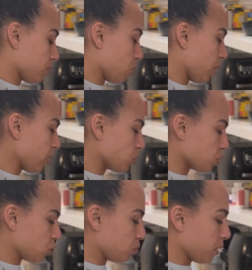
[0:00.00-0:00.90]
what else would
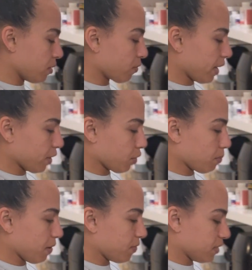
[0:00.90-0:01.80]
you put in regular
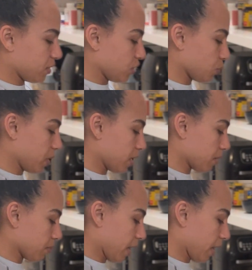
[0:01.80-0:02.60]
muffins to sweeten them?